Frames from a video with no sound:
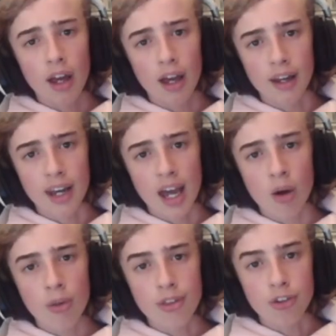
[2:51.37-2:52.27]
And now
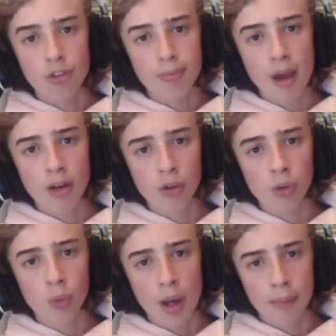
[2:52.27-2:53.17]
the
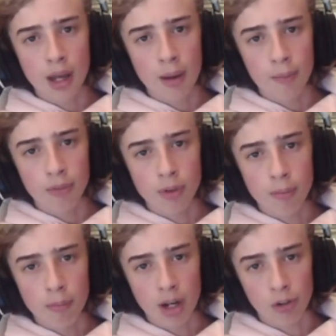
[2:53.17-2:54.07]
Spedal webcam's
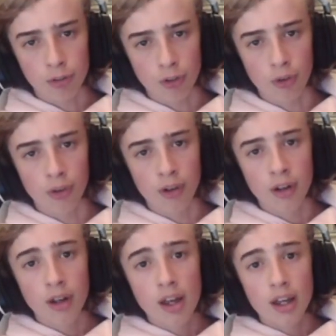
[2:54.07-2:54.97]
microphone.
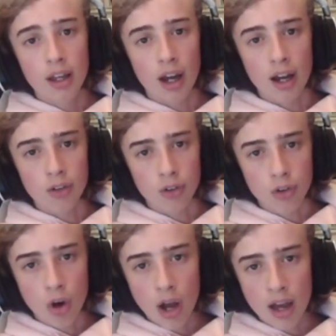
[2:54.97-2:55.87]
I do
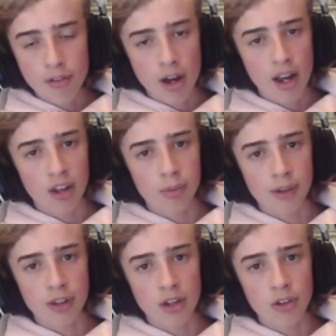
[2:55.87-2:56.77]
not have high
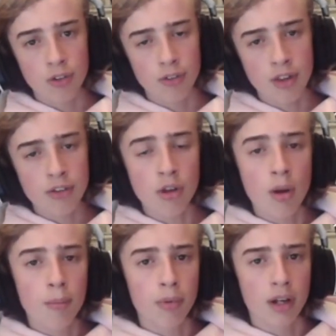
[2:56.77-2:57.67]
expectations for this,
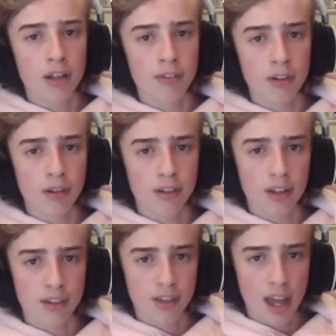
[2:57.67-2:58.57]
but if it
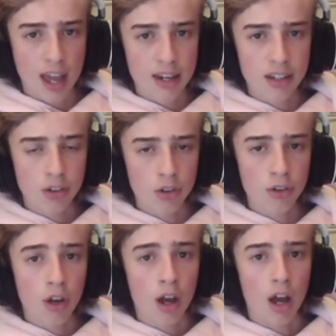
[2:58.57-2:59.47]
is any good,
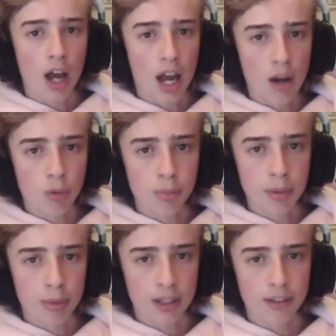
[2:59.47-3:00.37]
I will be
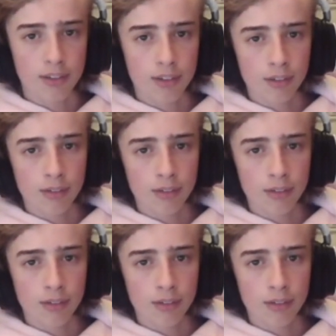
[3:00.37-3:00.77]
pleased.